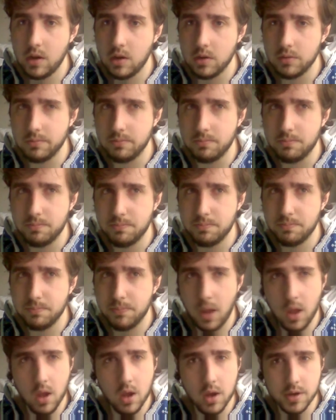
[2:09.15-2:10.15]

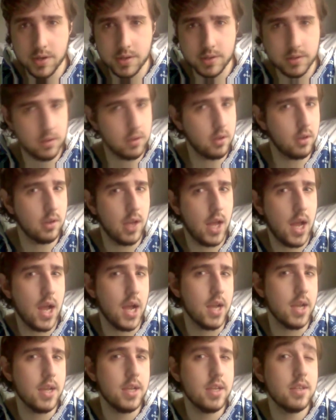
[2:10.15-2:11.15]

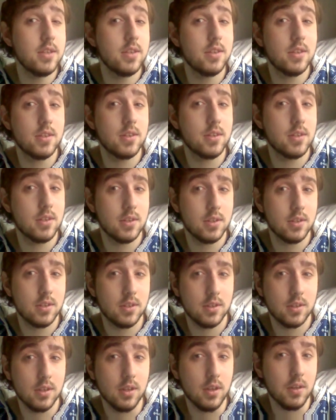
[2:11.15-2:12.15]
unpersonalized,
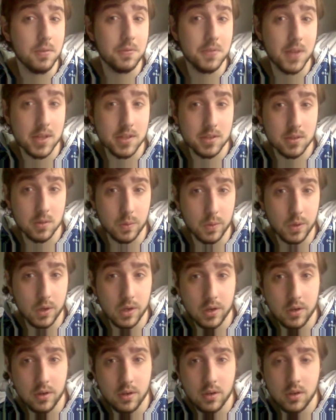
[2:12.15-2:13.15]
if that's a
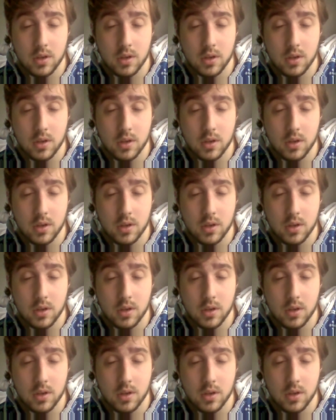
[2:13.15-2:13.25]
word.